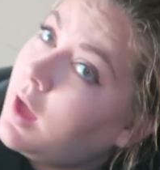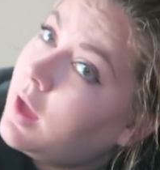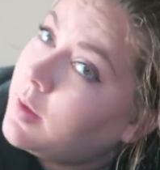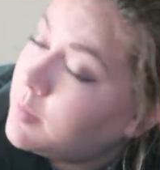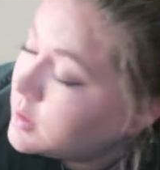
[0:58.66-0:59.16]

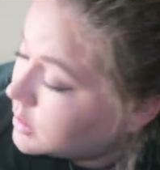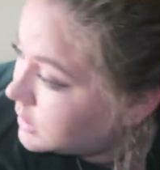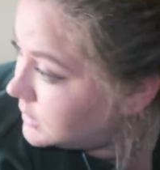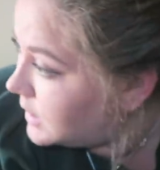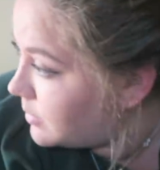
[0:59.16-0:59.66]
I'm
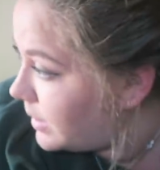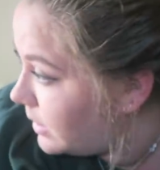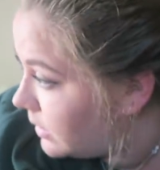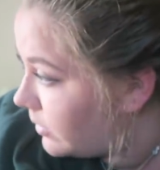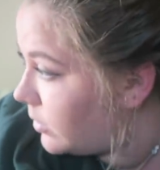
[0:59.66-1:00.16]
gonna take my
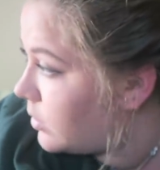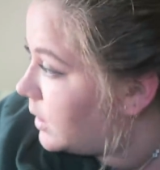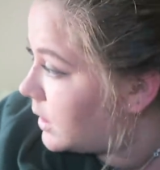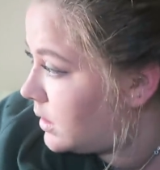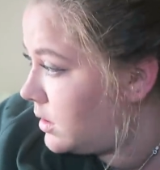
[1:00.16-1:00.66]
hair down real
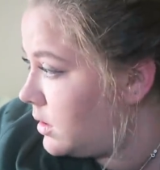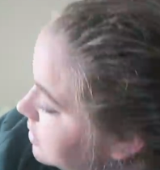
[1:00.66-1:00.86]
quick.